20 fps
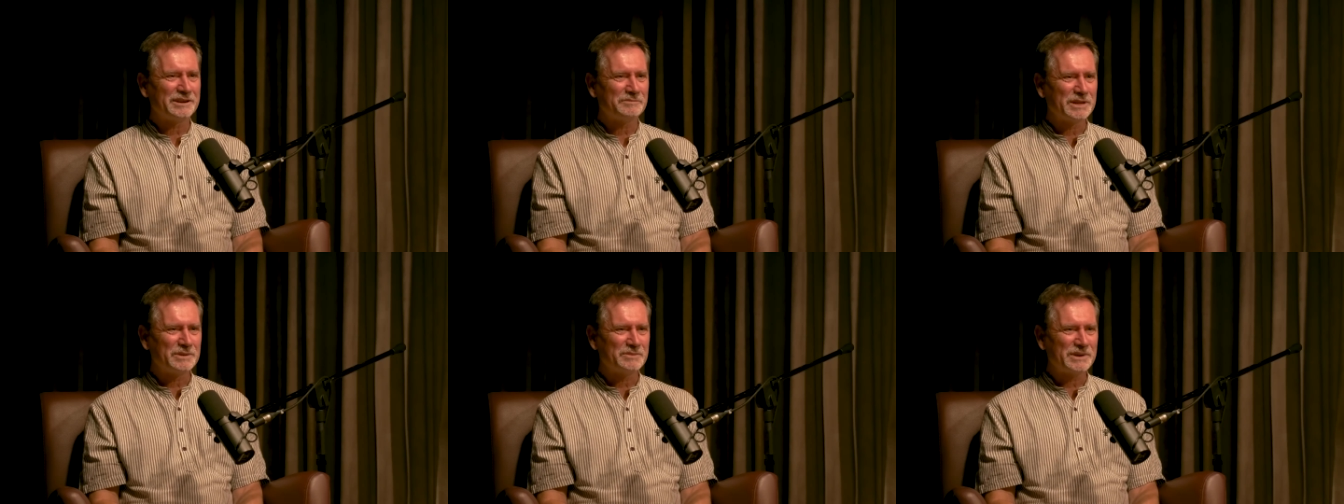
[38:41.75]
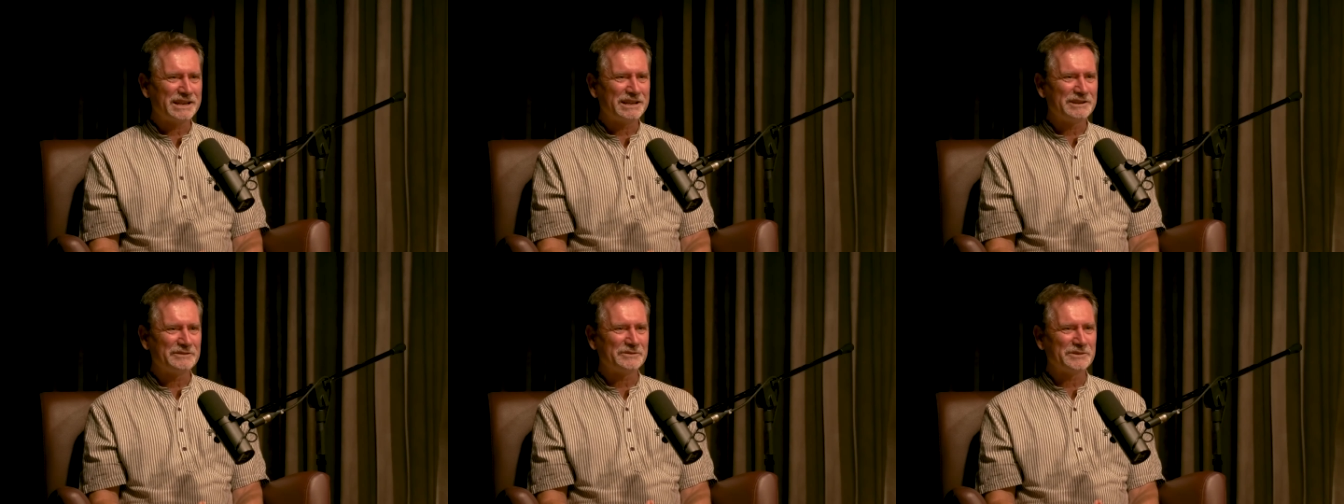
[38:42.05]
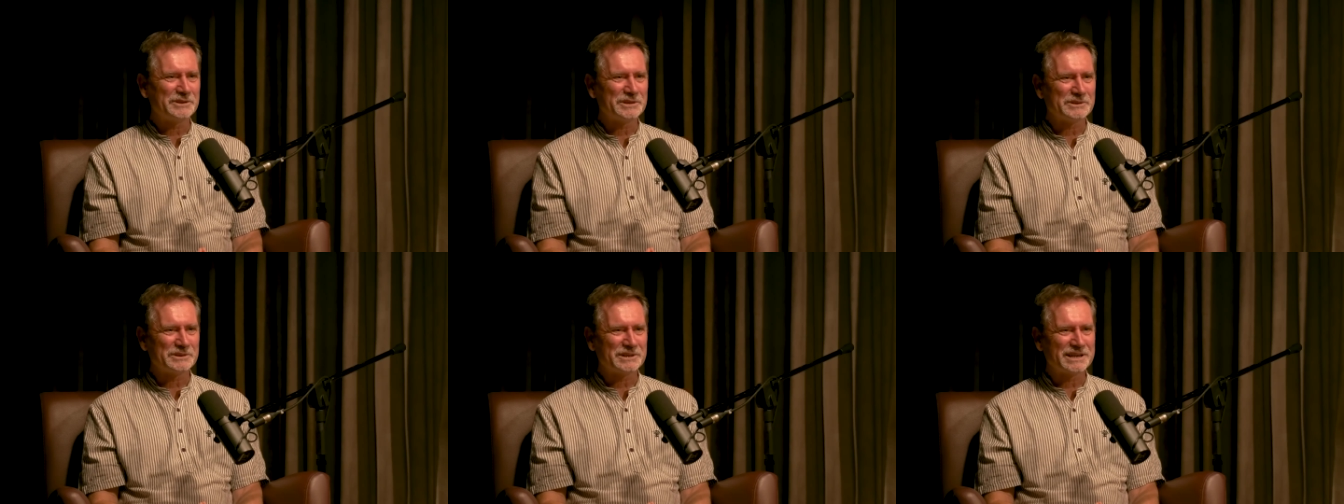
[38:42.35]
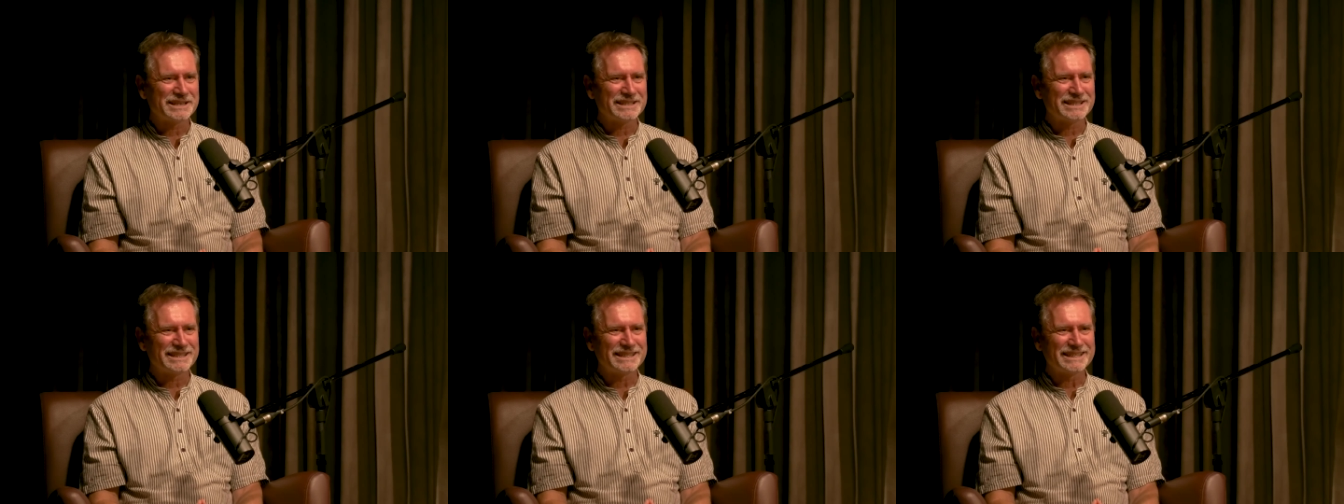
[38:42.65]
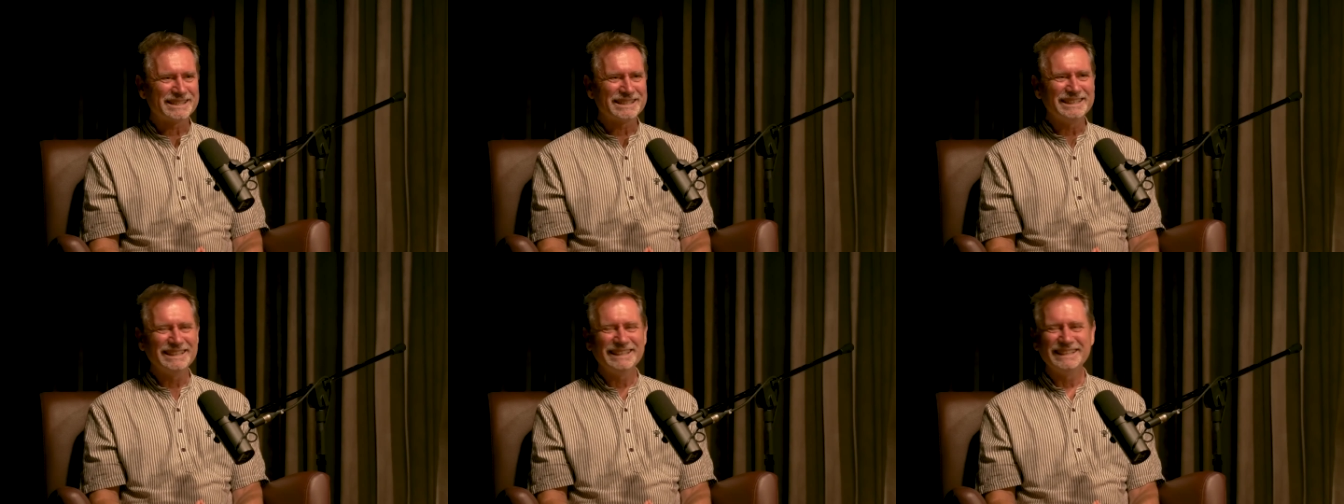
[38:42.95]
I've been waiting for you kind of
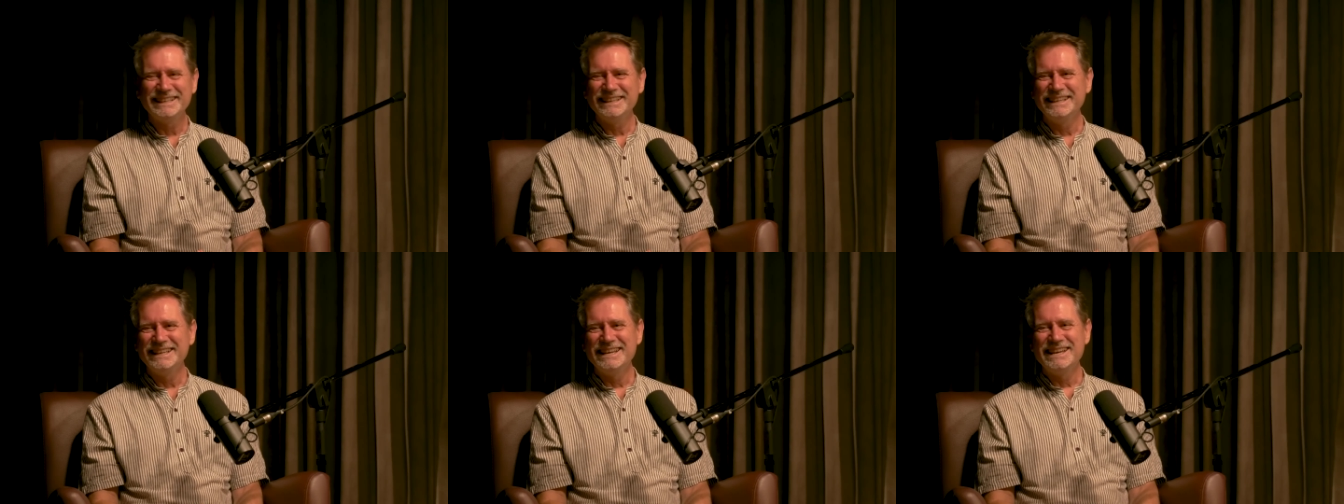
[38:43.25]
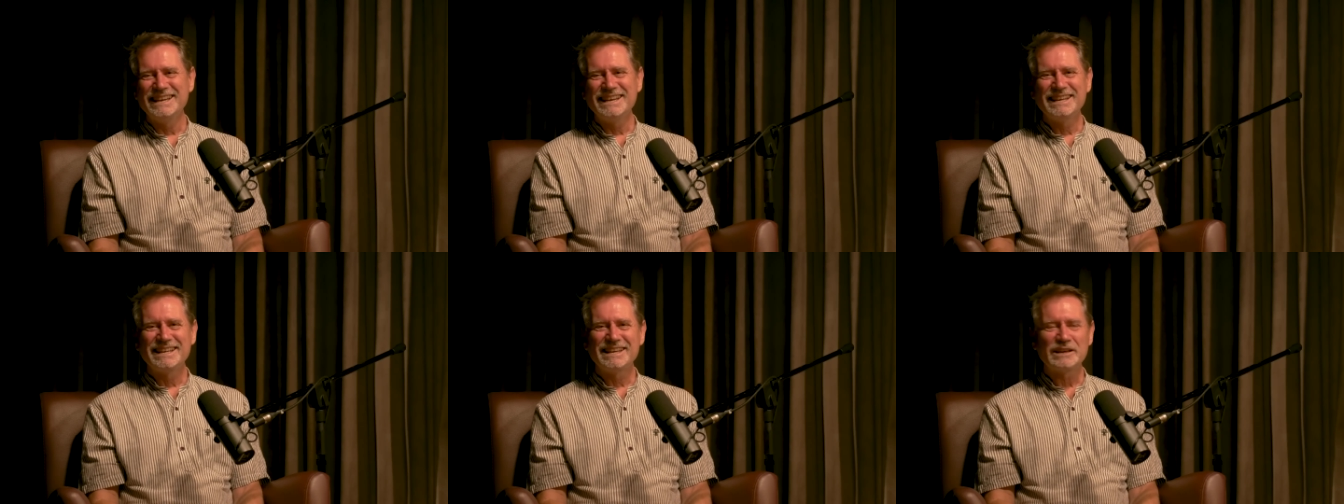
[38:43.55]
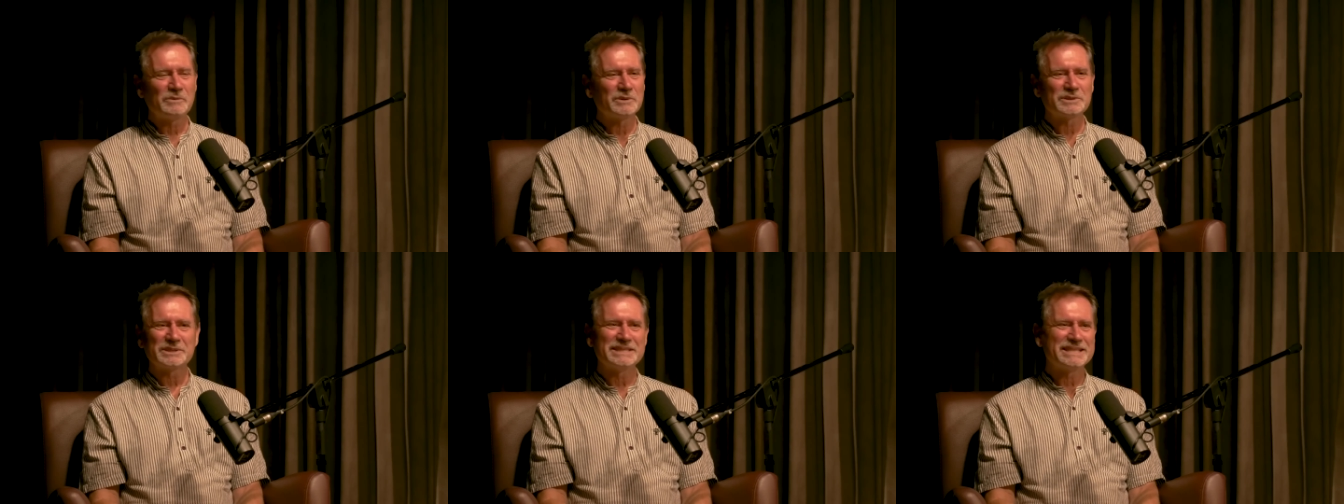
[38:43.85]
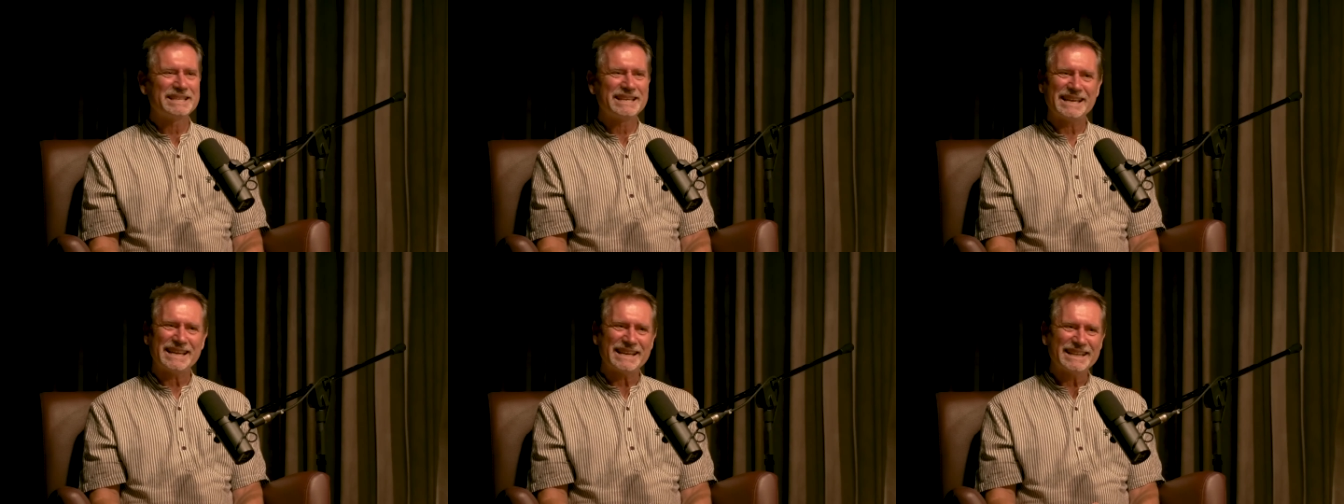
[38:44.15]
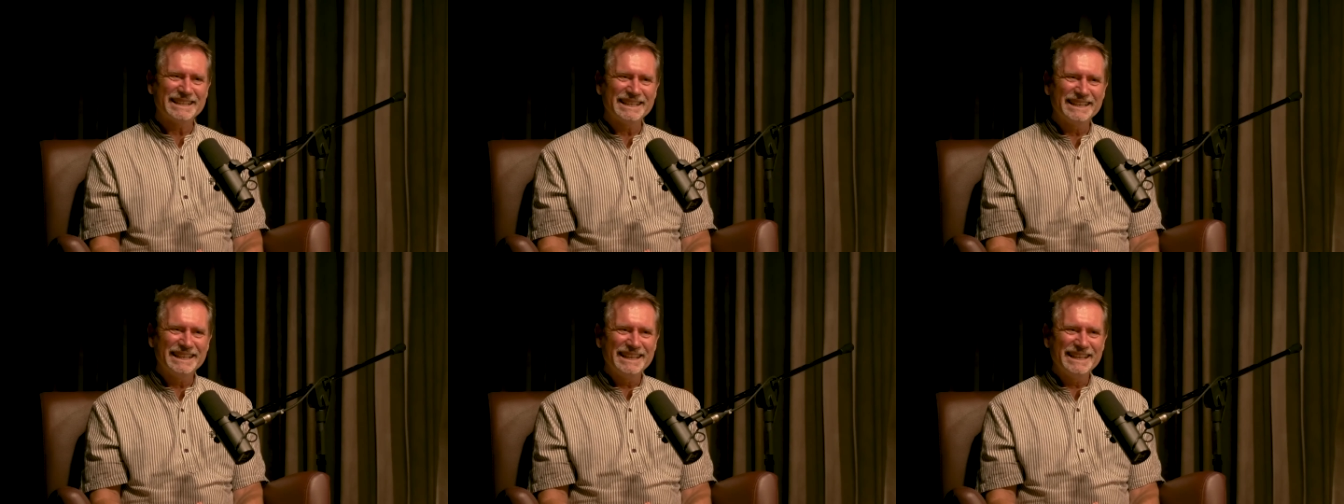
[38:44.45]
thing. It wasn't there.